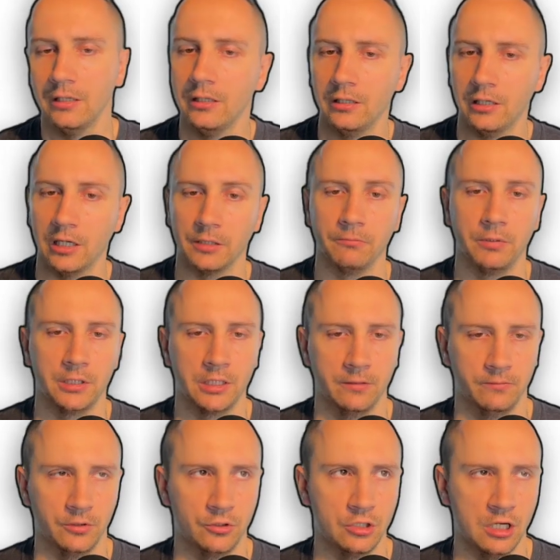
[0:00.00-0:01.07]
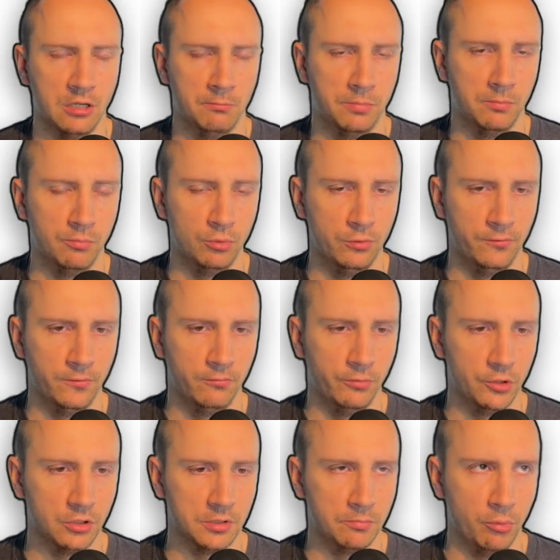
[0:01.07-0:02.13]
And we have a jump boof
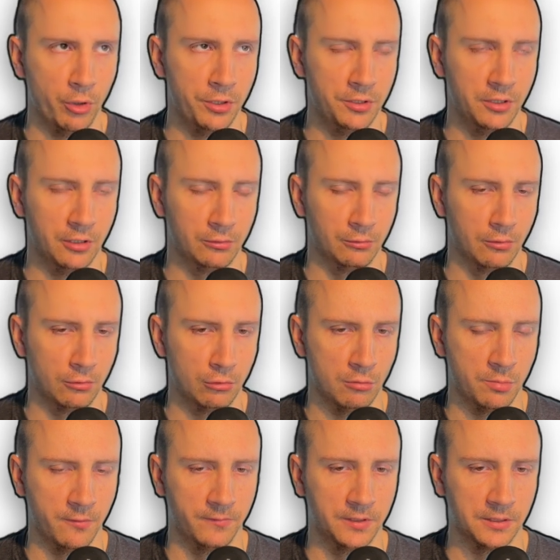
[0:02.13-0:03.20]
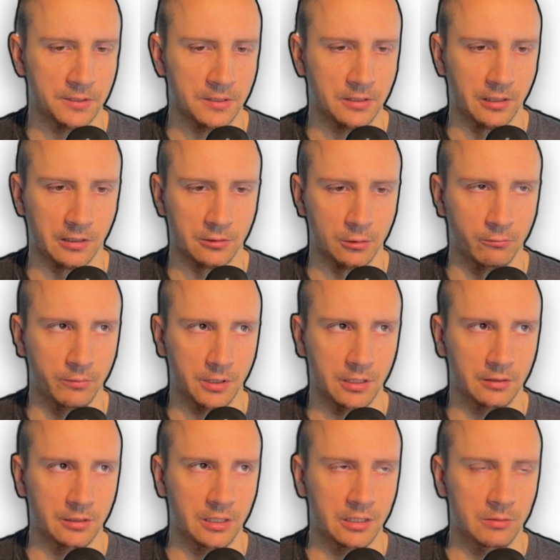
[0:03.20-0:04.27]
which is pointing to the top of that stack. So we
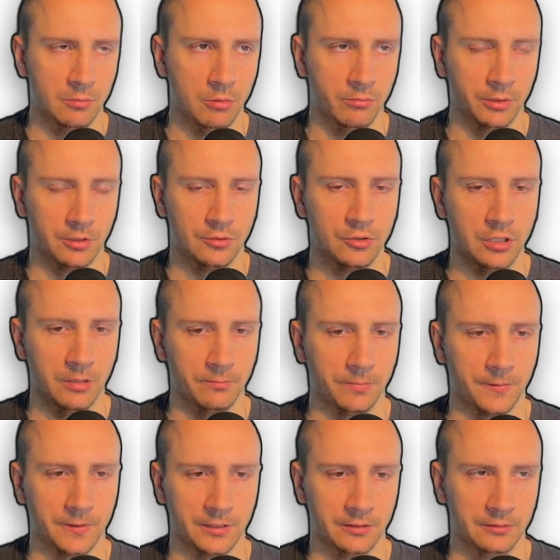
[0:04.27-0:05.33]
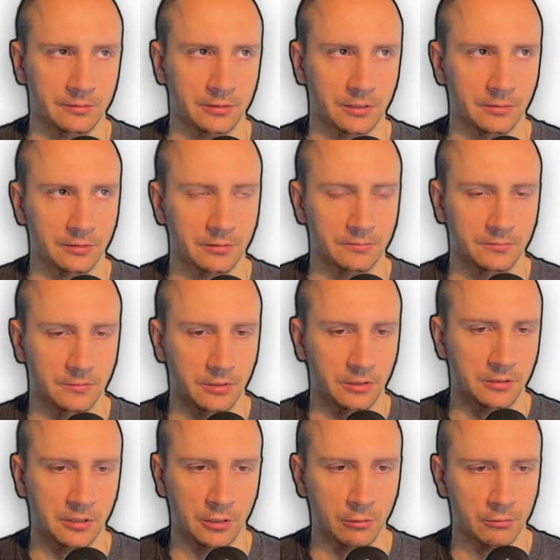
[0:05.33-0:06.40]
can any moment jump there and
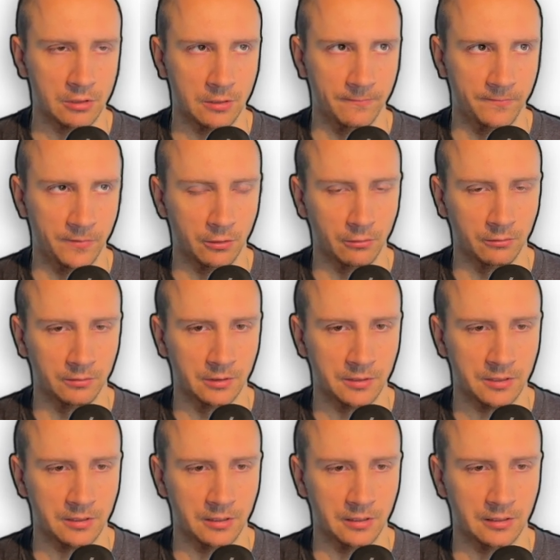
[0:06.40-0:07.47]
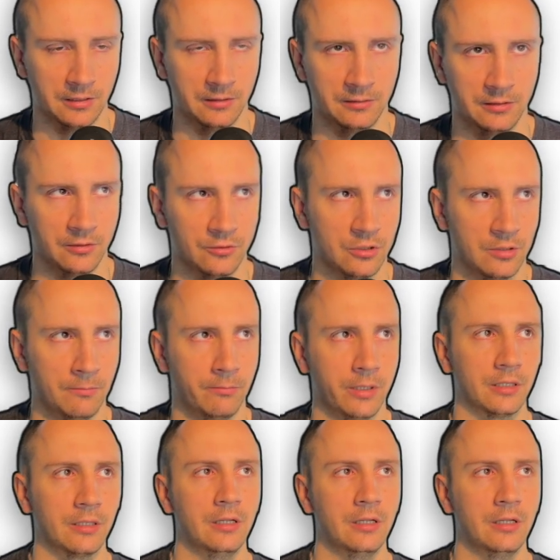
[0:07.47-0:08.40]
execute something on that stack and then jump back.